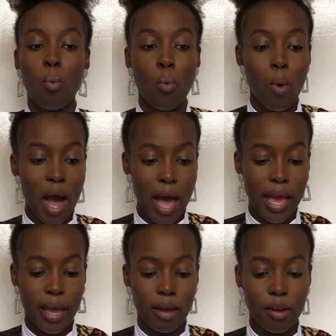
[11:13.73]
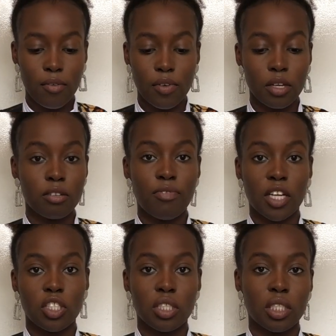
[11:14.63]
why fast
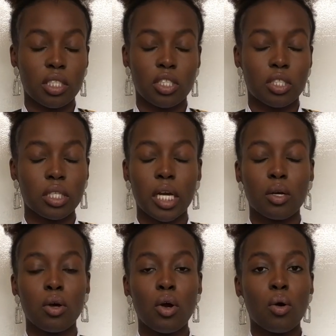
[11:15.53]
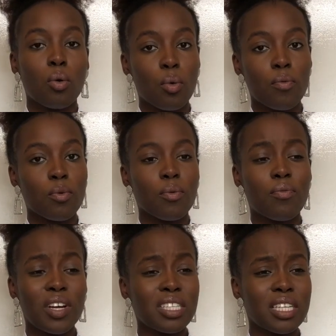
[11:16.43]
fashion is just like awful.
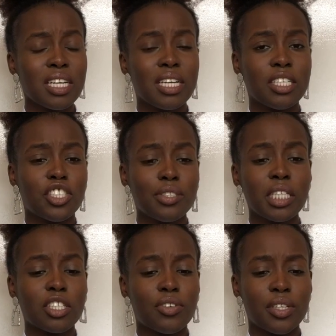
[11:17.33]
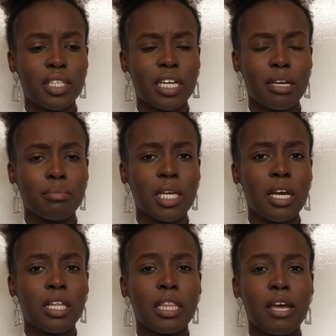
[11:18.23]
Firstly, during these corona times,
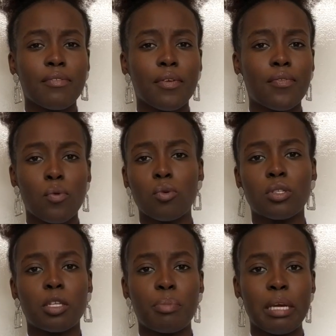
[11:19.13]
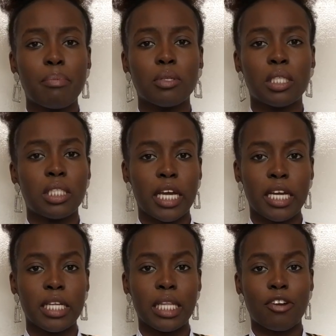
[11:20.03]
they've forced people to stay
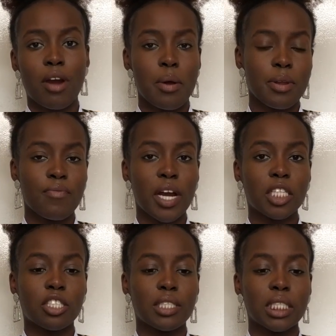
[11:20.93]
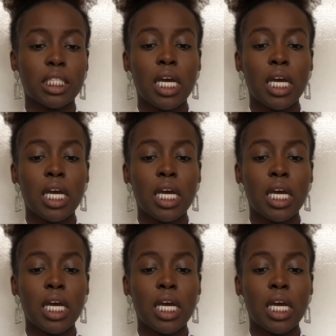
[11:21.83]
in the crowded factories,